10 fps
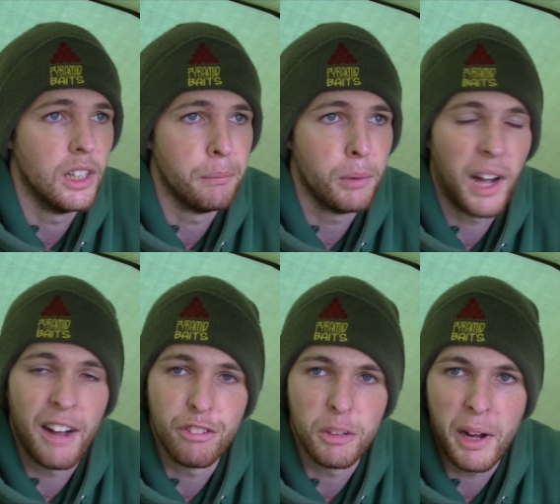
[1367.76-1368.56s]
Put a
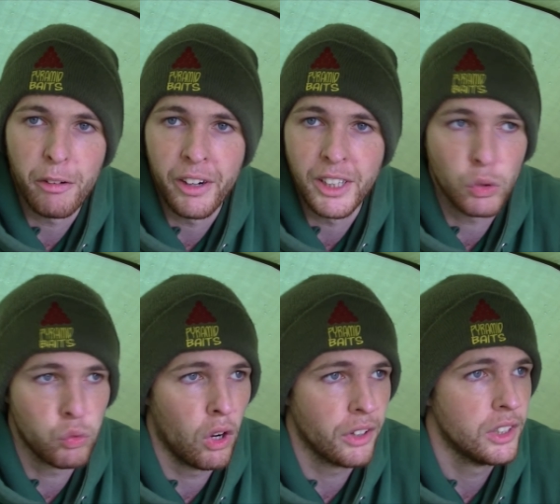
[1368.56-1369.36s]
handful of bait around each
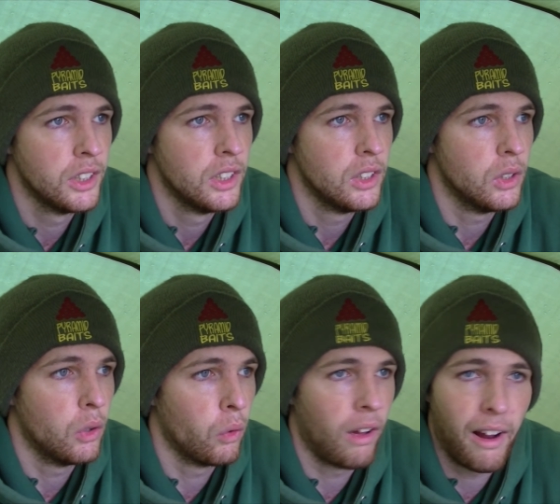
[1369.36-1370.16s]
rod,
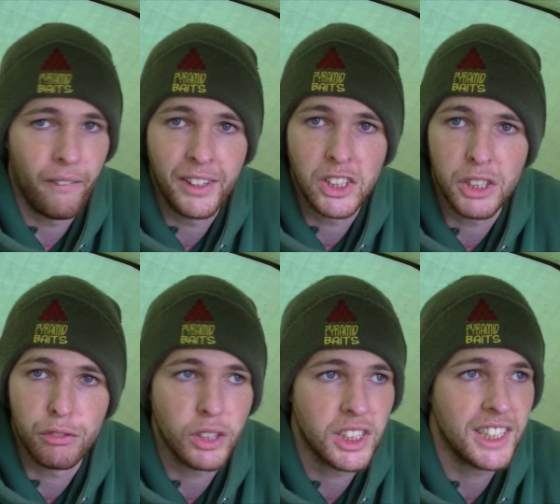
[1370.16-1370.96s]
all out on the hinge stiff
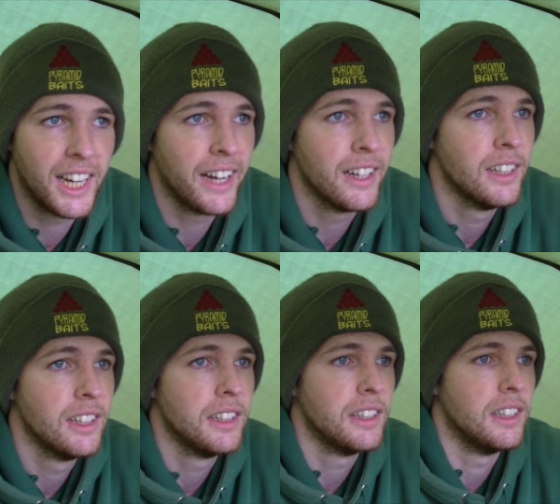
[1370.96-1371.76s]
rigs again,
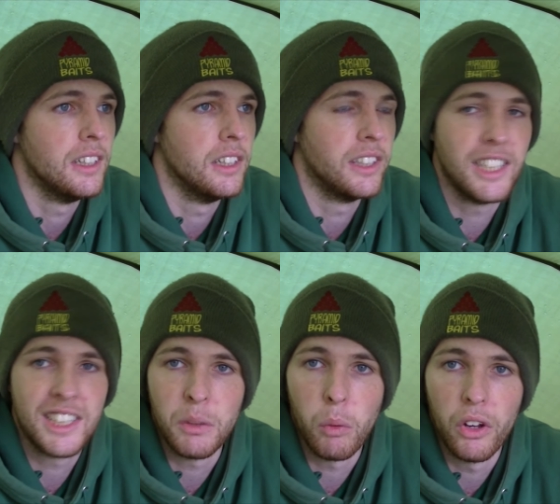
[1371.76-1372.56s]

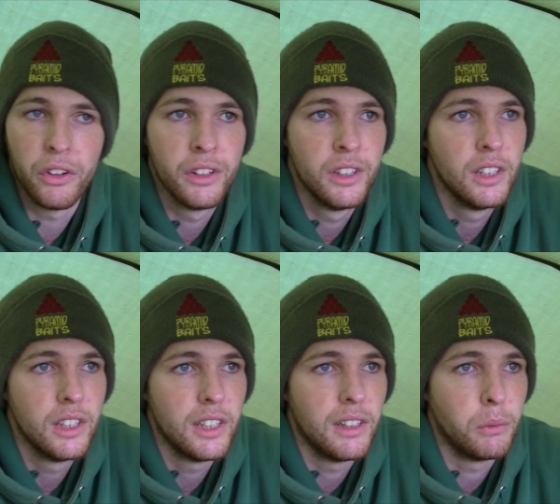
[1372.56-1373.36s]
DT1.
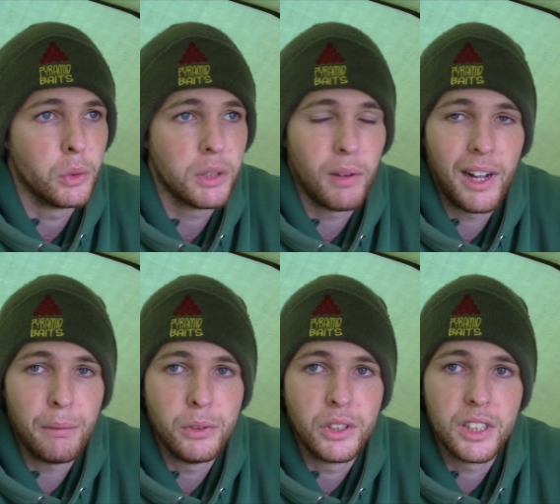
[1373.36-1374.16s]
We'll see what
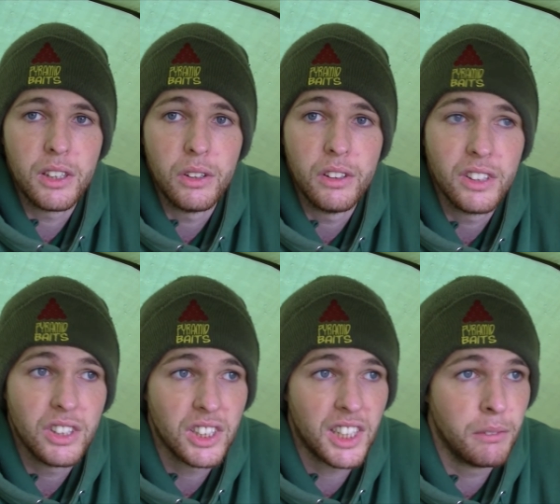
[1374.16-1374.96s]
happens.
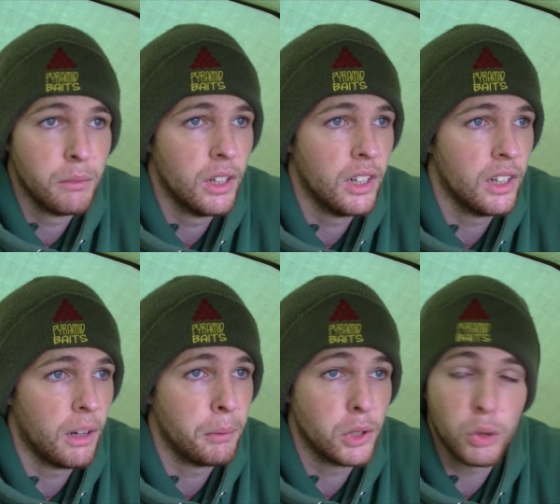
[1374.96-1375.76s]
Same. I
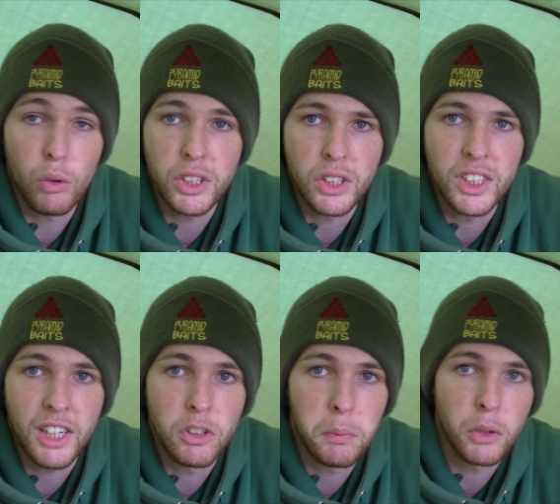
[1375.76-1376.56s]
put 2 rods on the
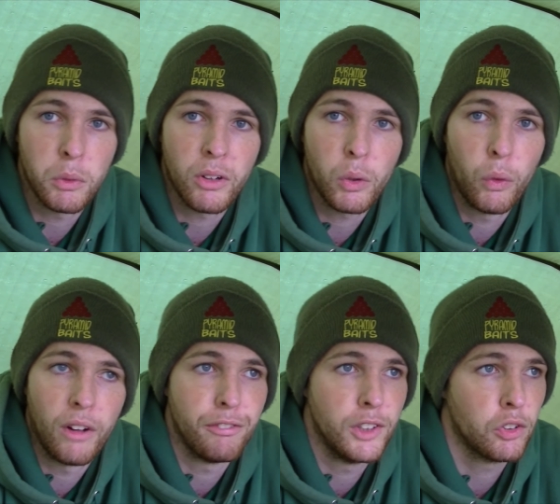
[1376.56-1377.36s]
same spot where I
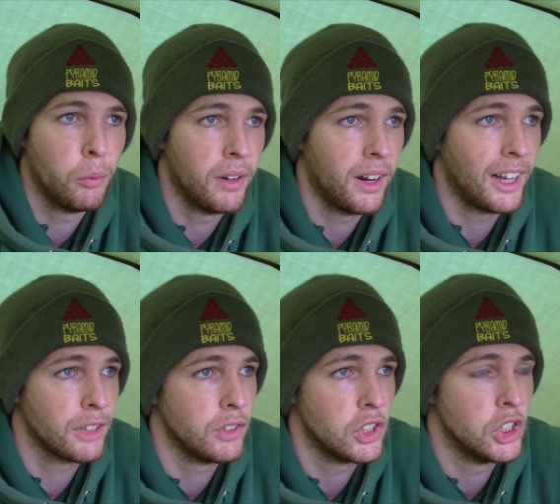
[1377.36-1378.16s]
caught a fish from when I last
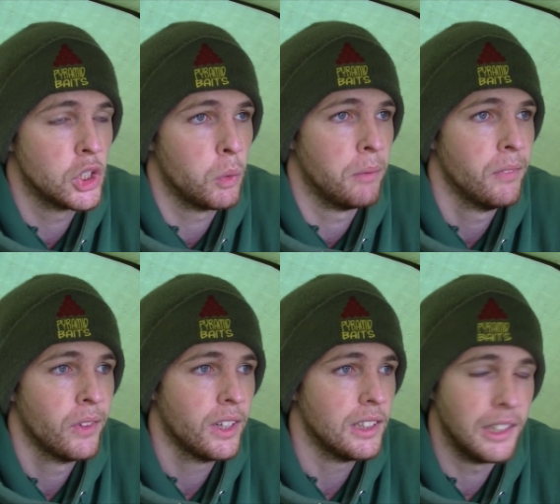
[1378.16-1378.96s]
fished this swim,
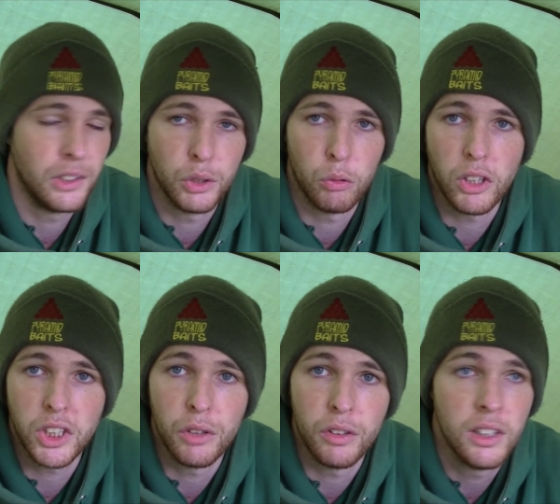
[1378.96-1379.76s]
and the other rod's
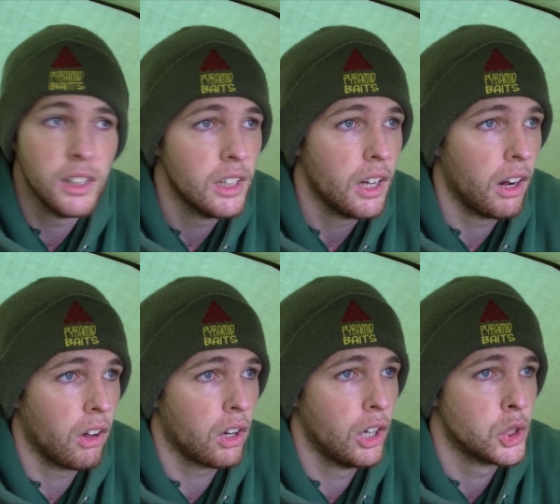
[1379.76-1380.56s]
over a
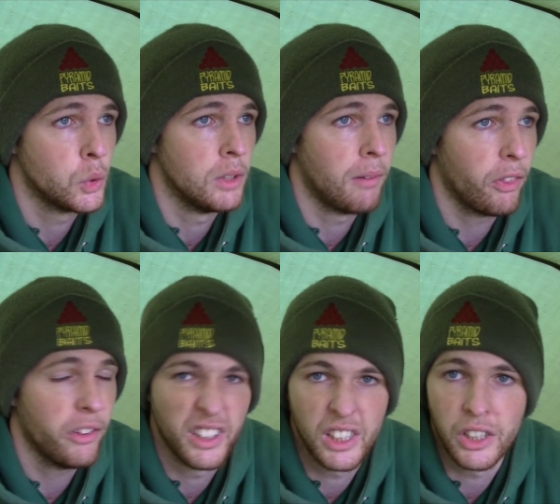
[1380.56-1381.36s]
lot closer in, about
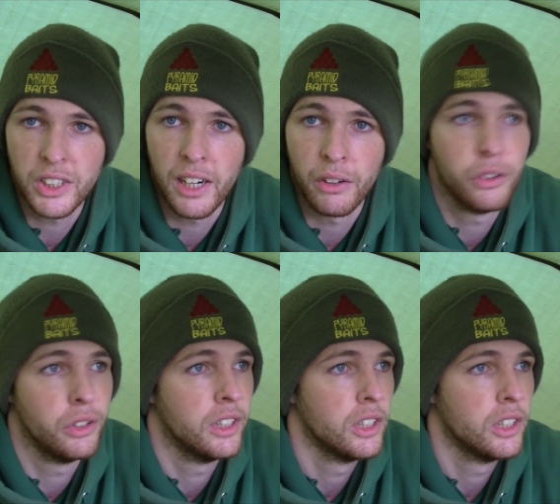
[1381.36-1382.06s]
30 yards out on another